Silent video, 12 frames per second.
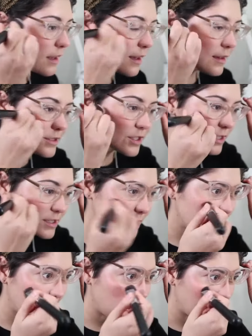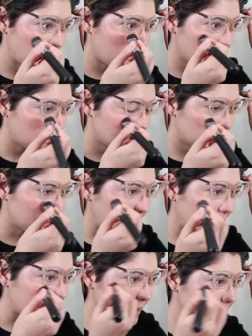And just
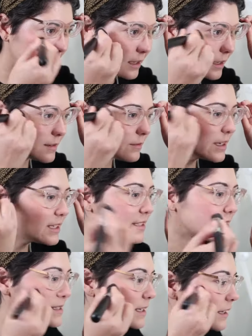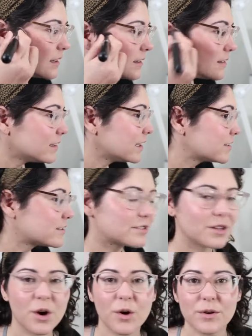pat it right into the skin. Like,
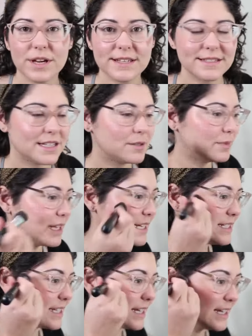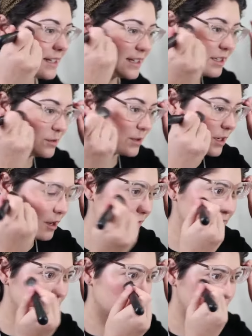so easy to blend in. You can
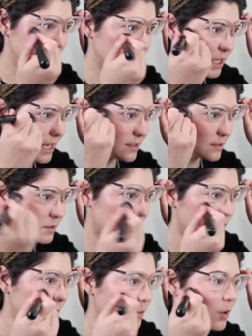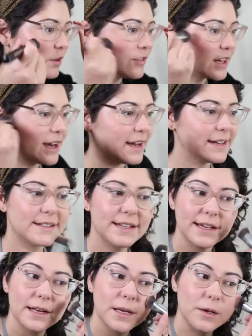obviously do less or more than I
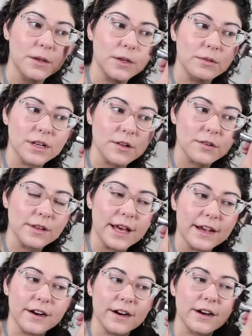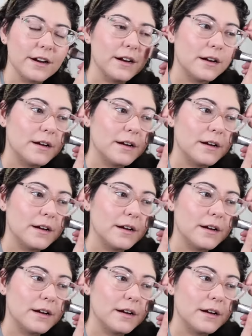did. You can do another layer.